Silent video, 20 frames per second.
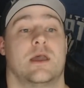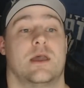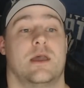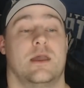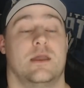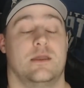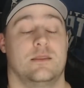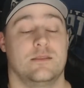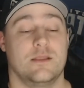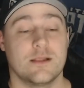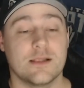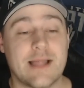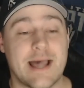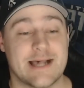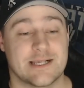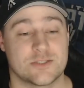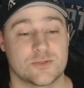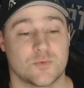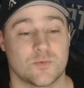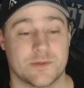And the
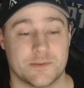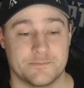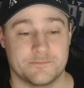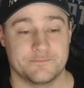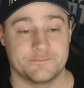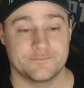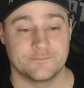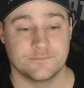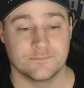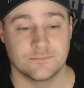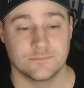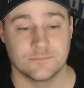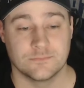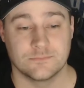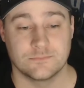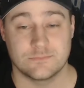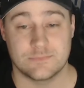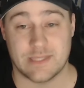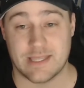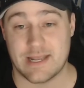last one
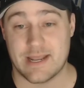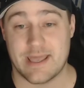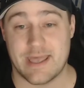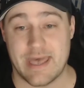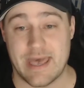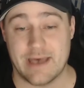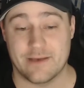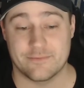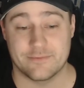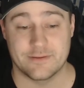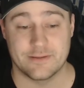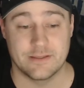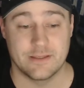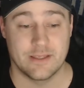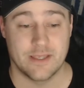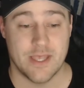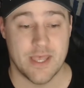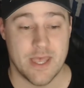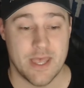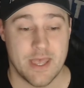that I have,
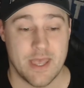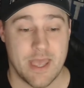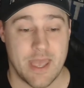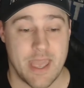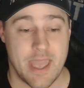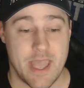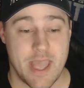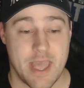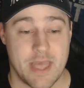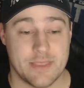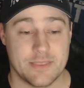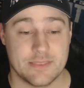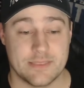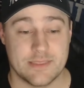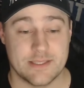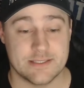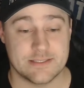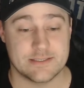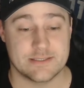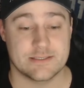and
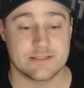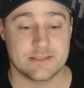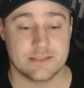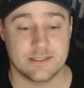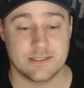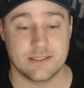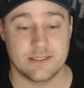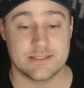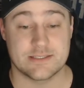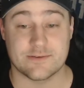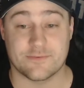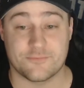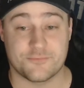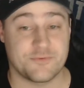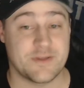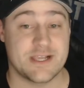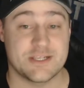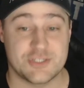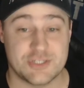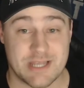this is a
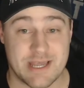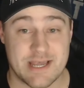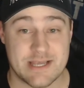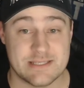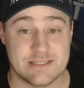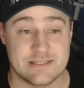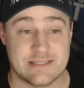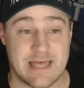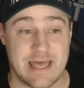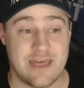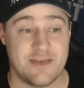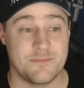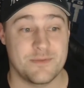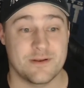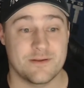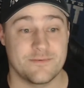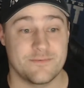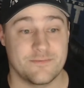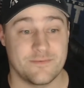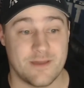franchise that I have been
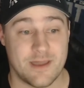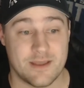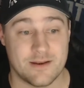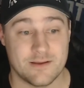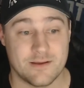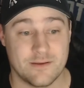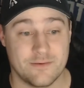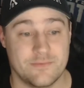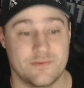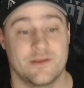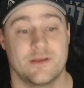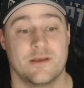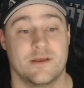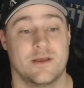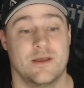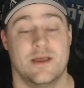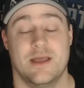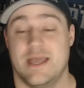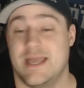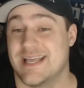a fan of
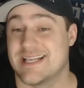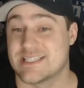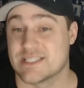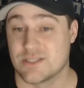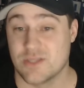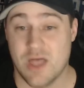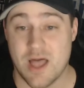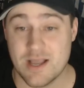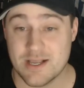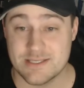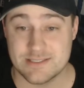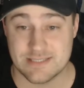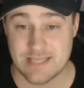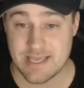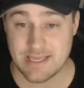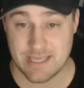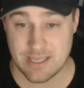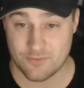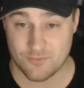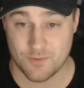as long as I
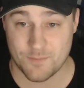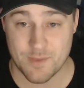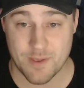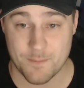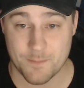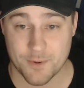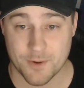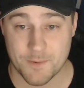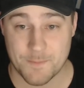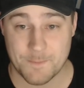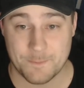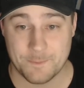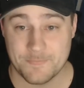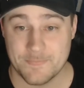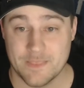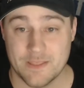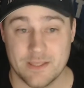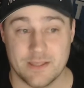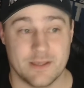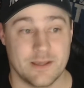can remember.
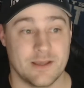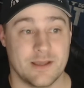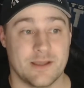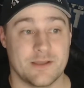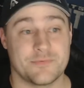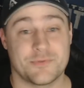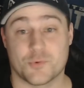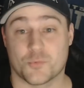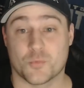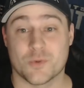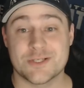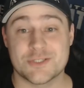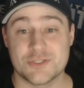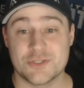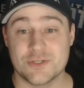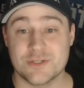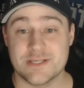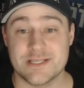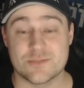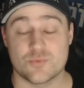The
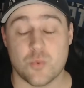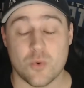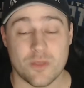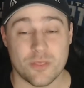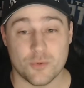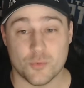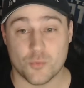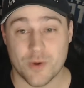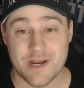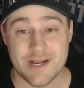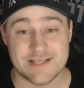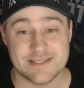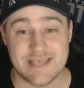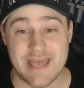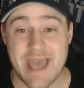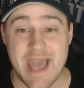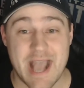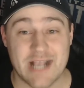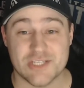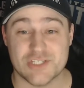original is one of the greatest
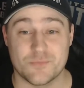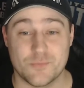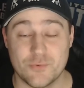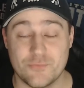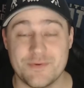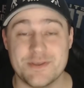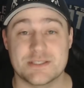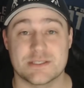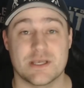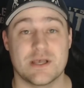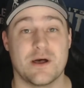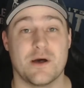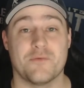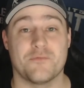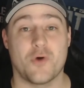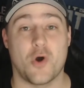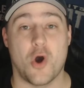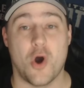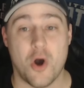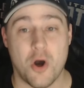action movies of
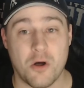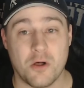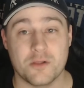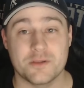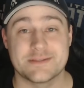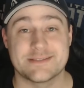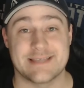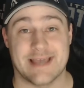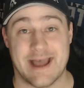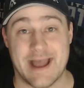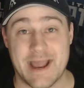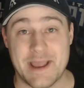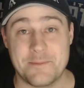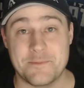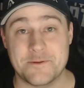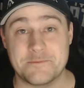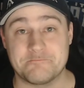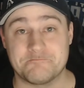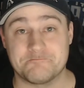all time,